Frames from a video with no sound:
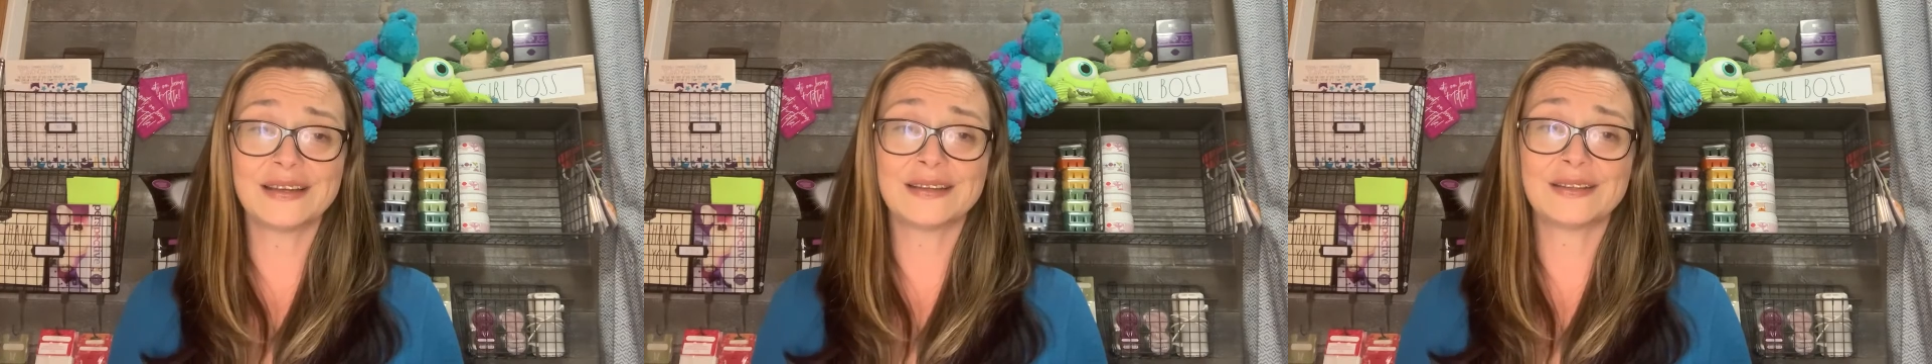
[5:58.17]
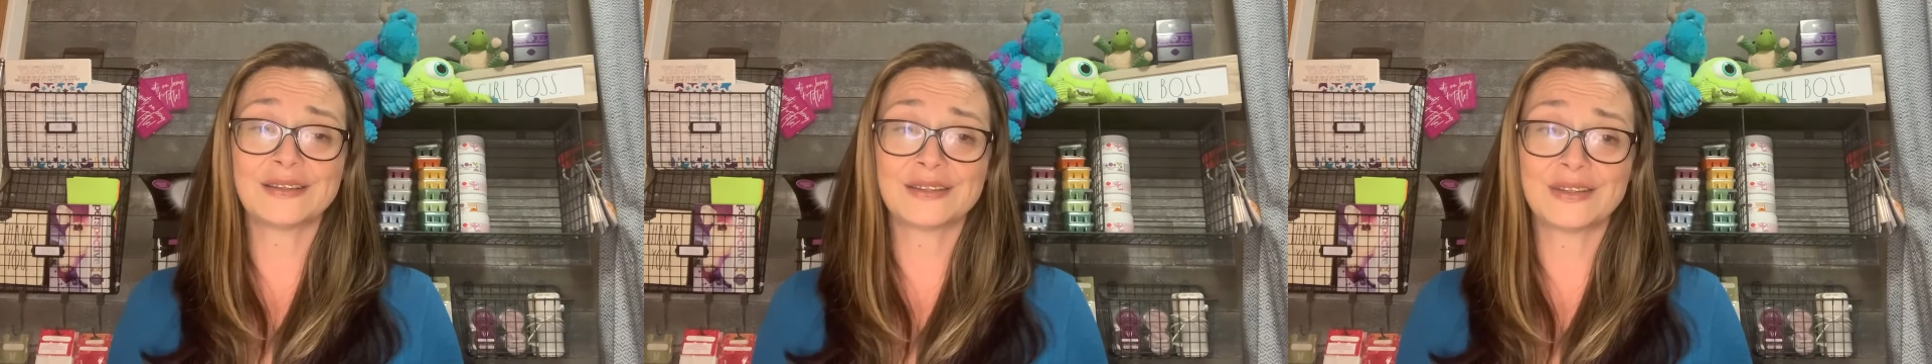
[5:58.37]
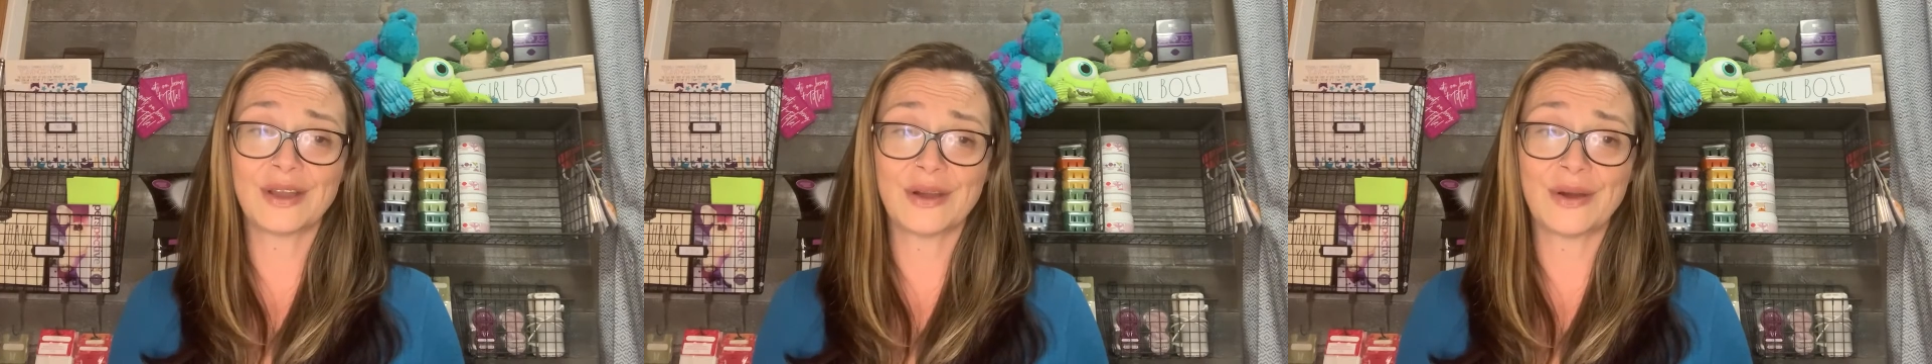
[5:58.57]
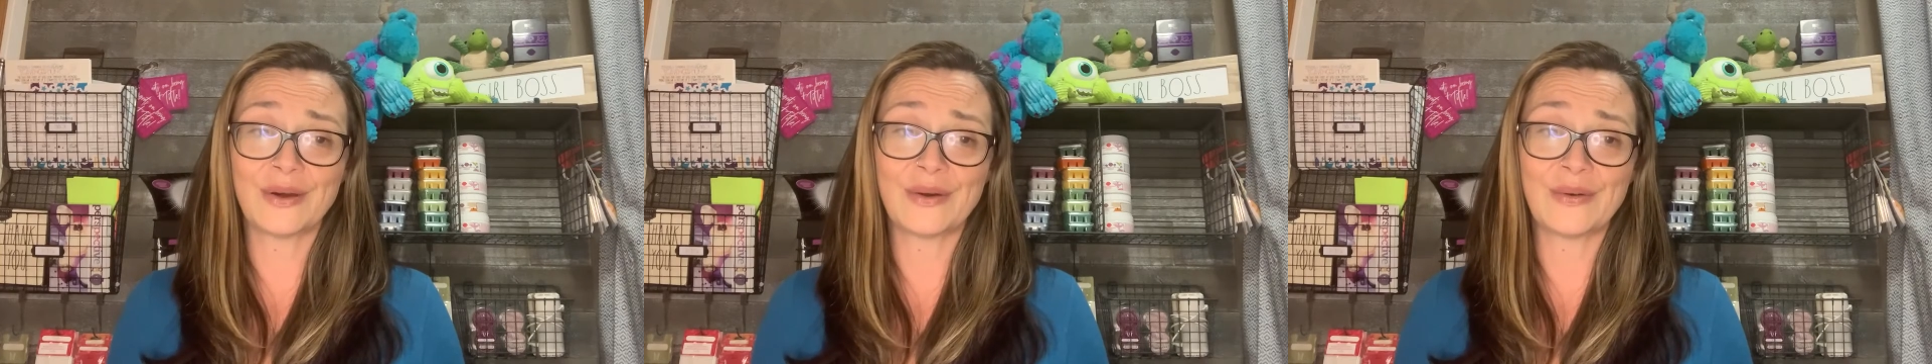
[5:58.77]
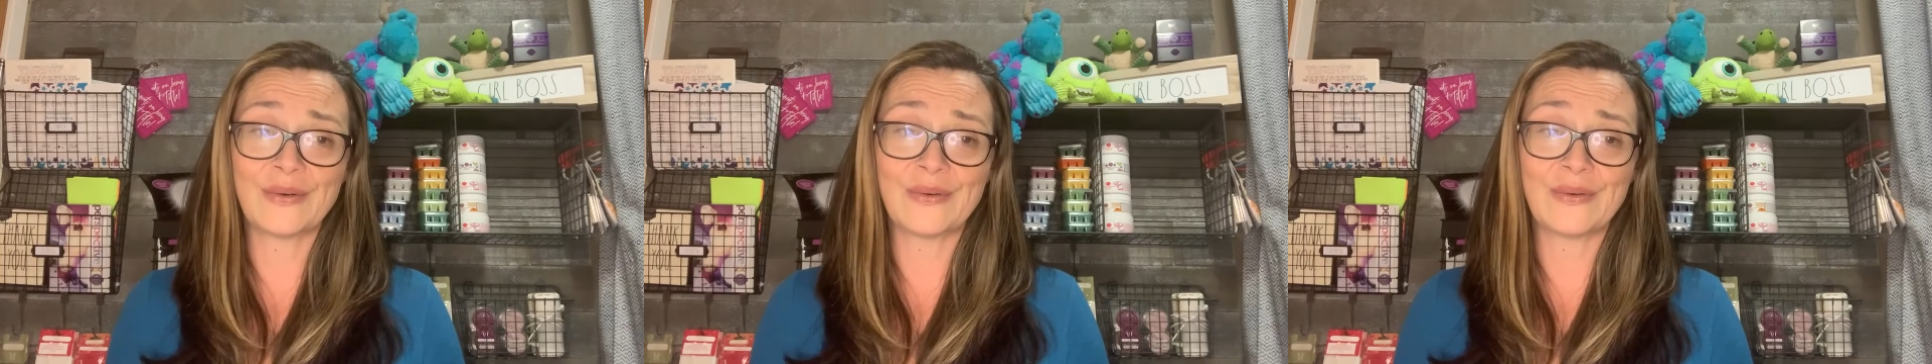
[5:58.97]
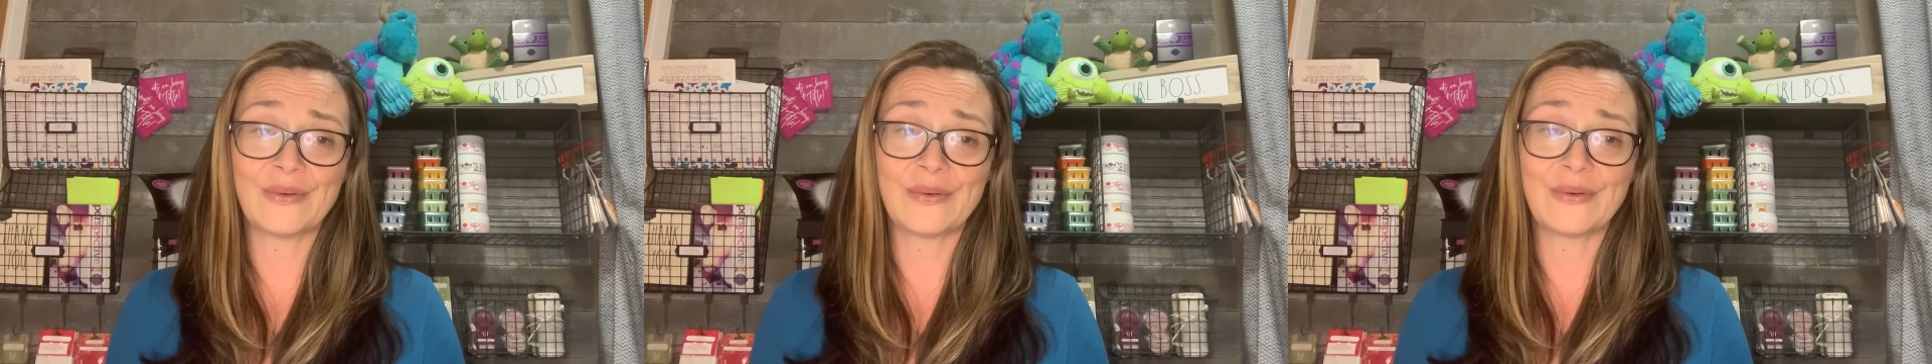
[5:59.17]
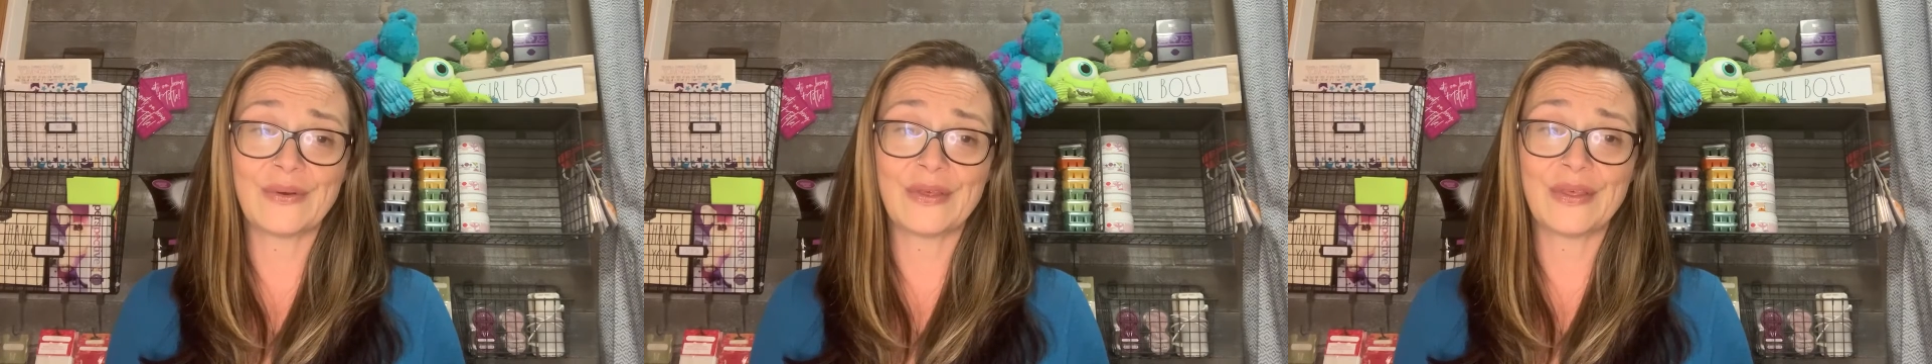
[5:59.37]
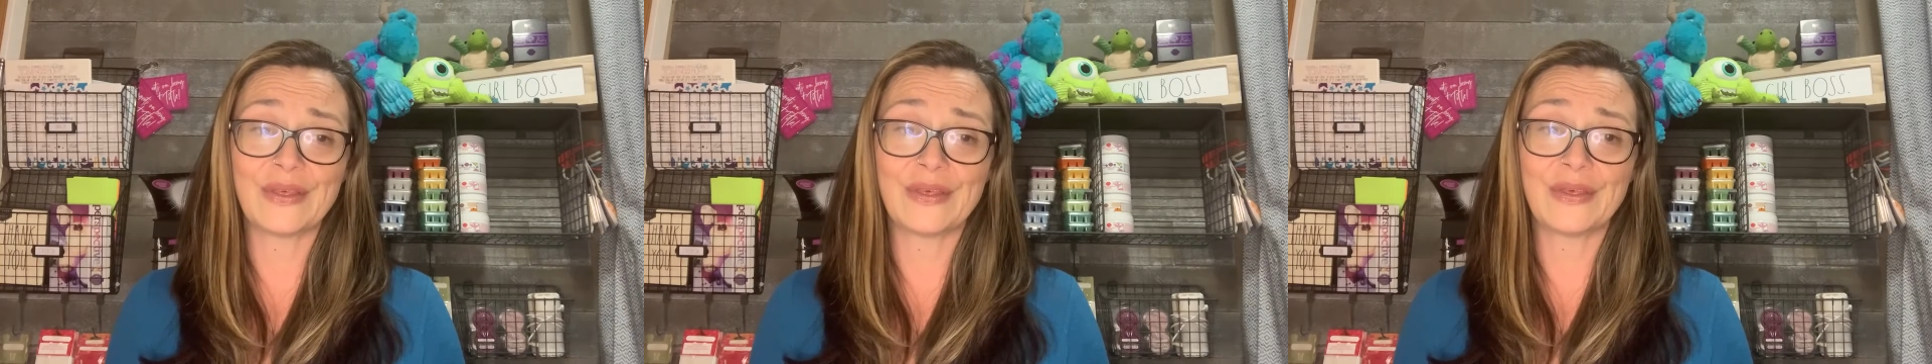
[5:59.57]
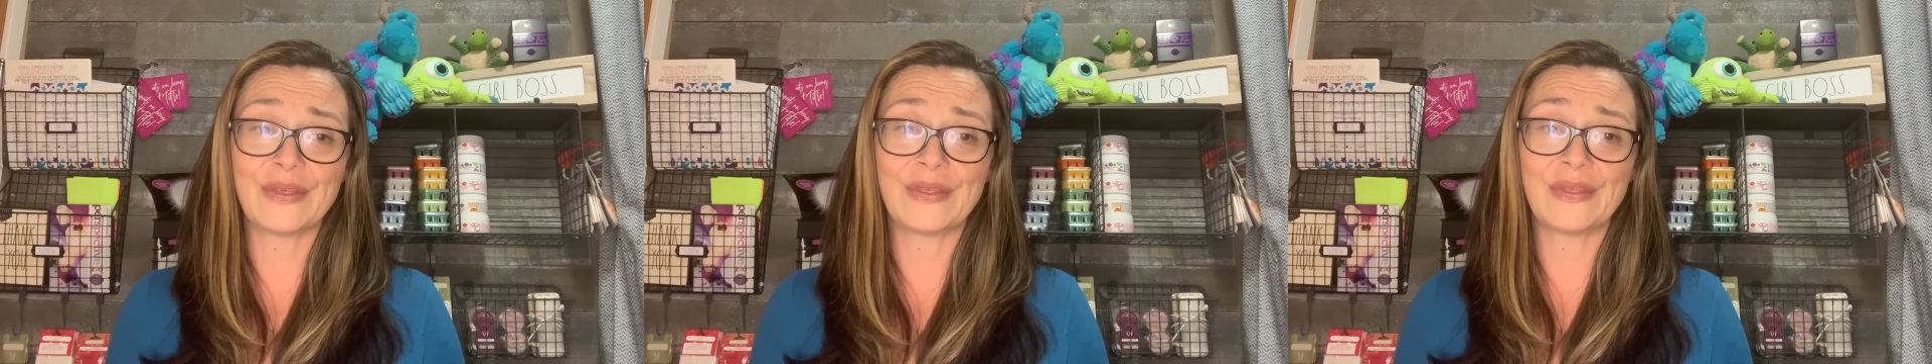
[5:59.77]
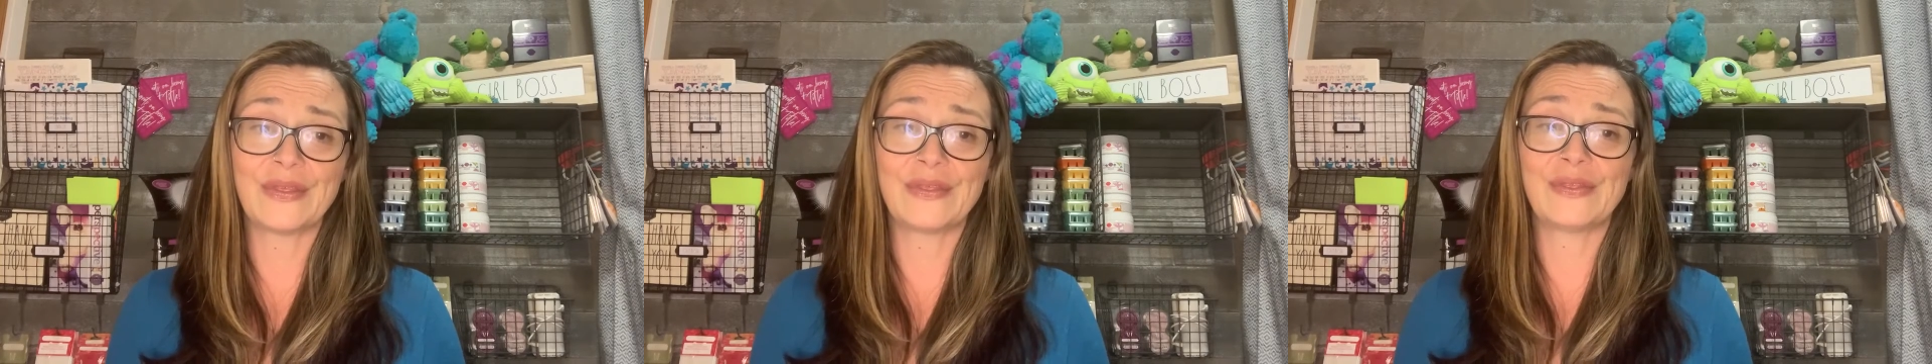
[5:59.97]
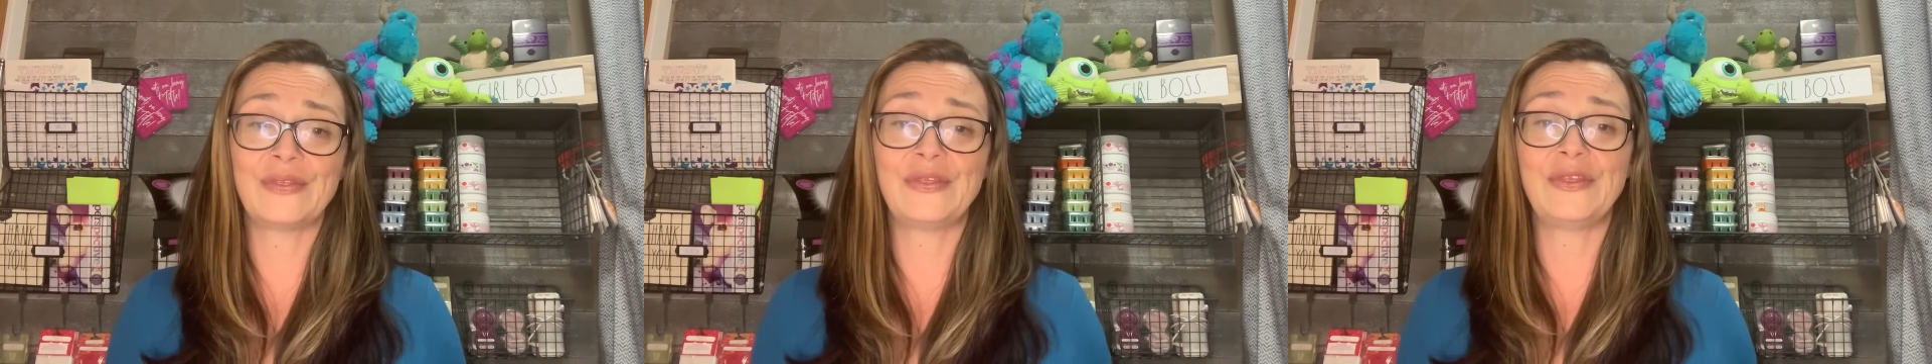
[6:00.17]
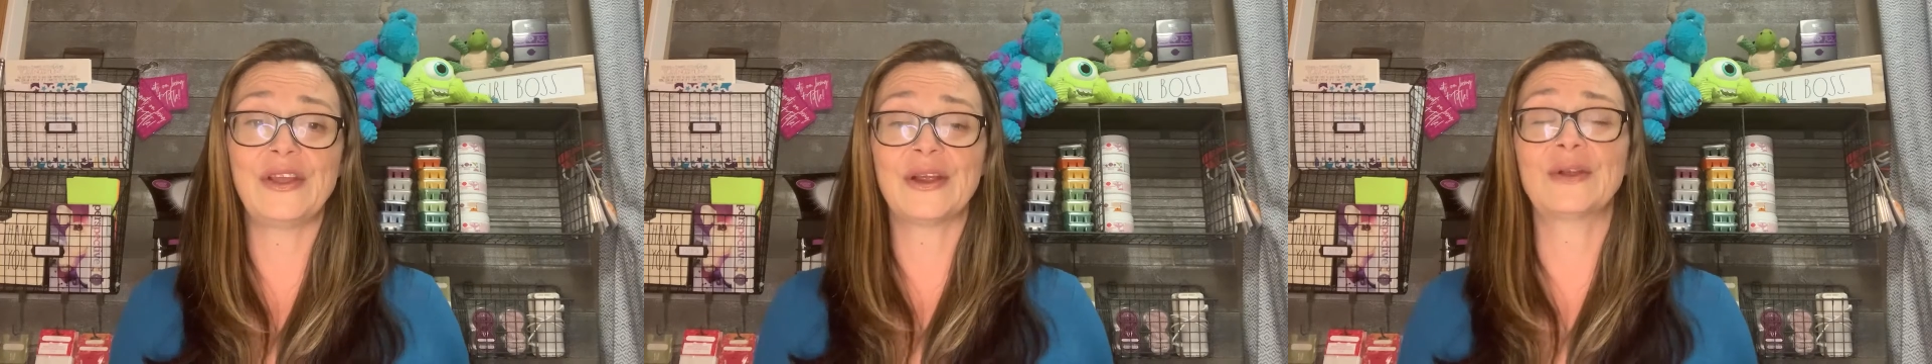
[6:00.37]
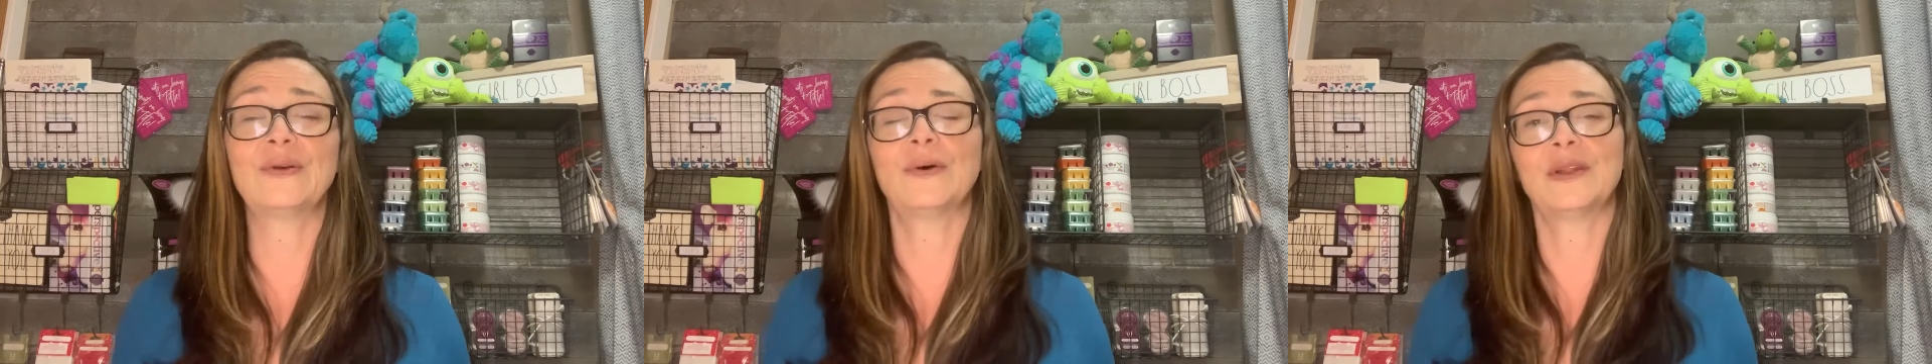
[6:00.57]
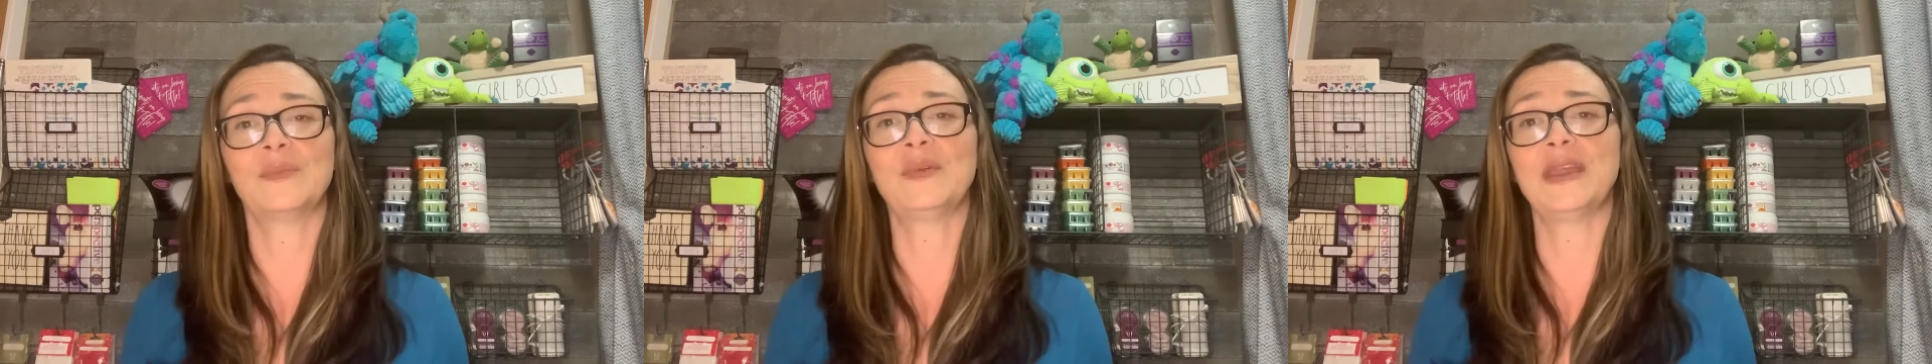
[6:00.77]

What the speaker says: So they're going to